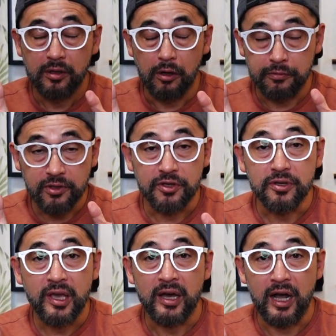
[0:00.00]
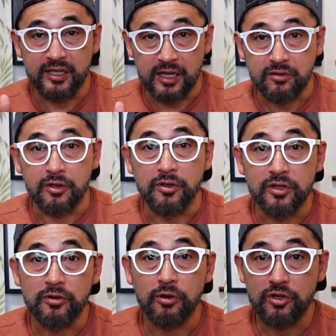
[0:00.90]
Of course, you can adjust the
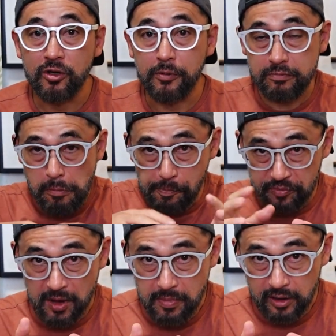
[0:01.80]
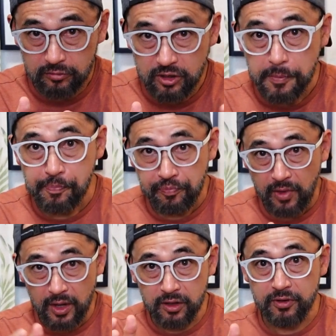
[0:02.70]
Yuzu Kosho amount
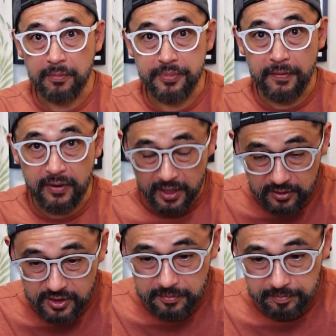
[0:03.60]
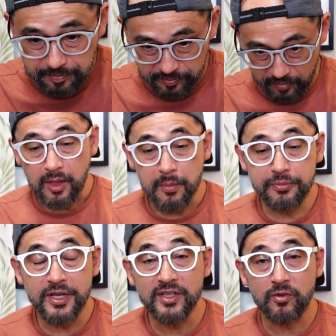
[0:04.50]
at your preference.
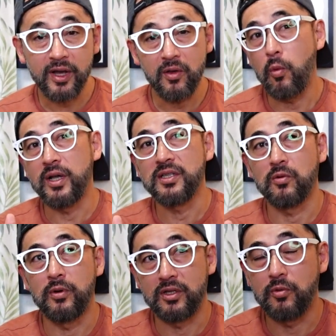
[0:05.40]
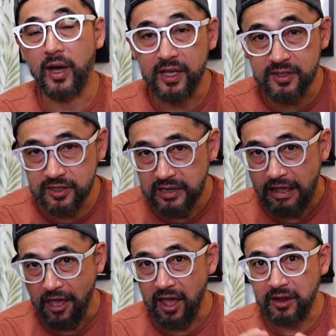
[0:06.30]
Please try once or twice
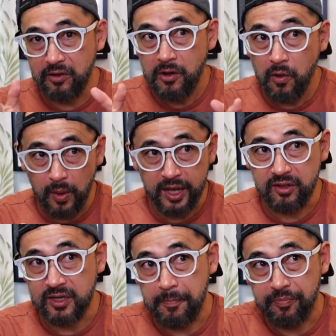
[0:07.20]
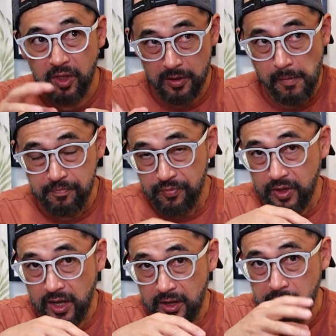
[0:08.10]
and find
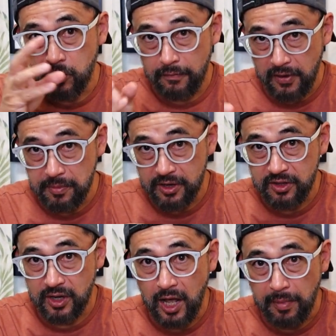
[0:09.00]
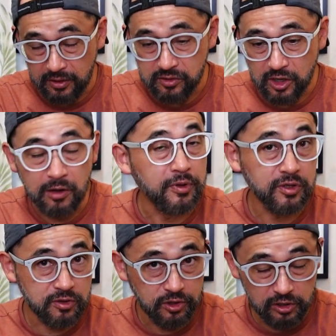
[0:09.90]
your favorite amount of
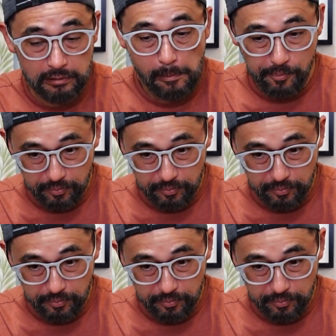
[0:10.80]
Yuzu Kosho.